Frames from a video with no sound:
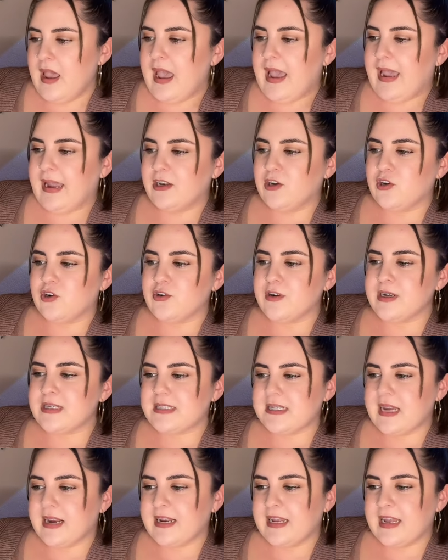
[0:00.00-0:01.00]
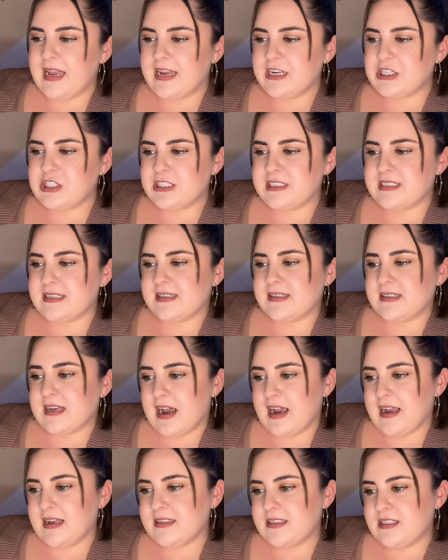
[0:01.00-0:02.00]
A notary signing agent
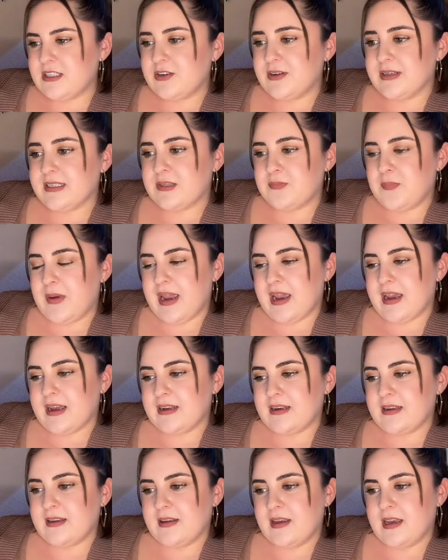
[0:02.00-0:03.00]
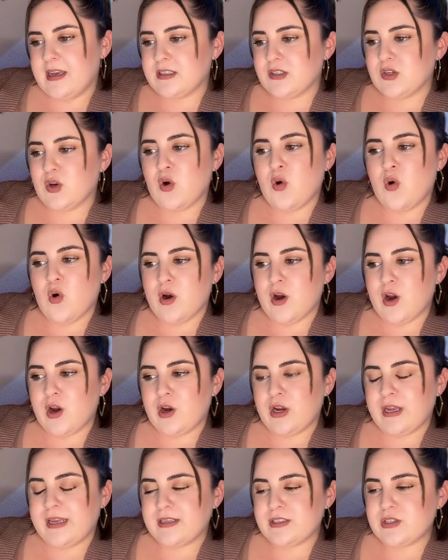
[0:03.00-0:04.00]
decides to expand his or
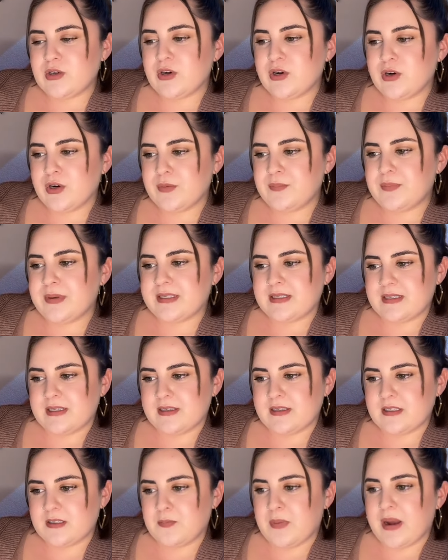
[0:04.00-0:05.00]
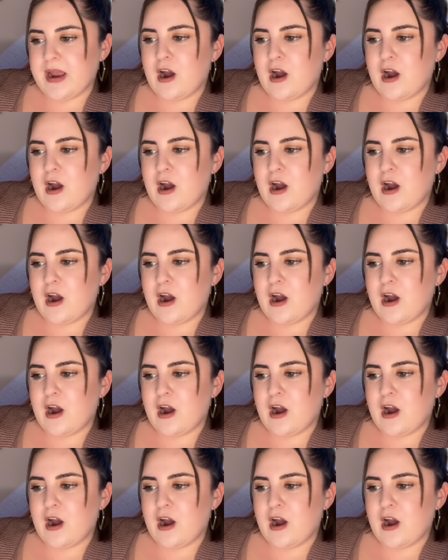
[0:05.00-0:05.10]
her business by